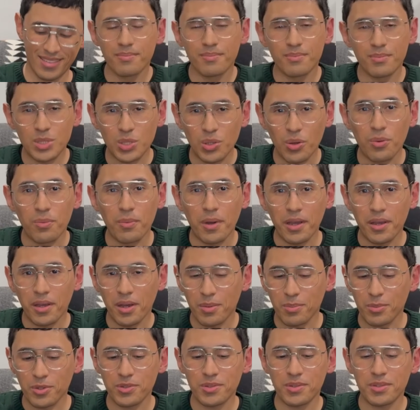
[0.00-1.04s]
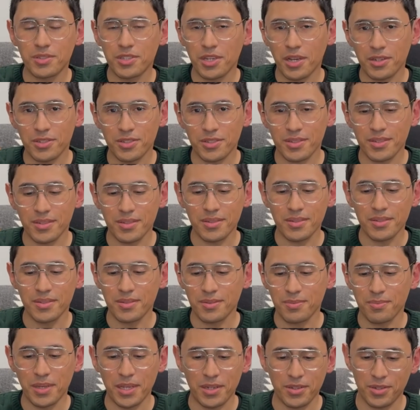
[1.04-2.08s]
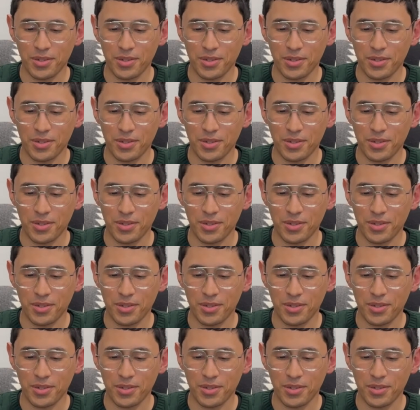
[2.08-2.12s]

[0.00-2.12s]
So my humble suggestion is make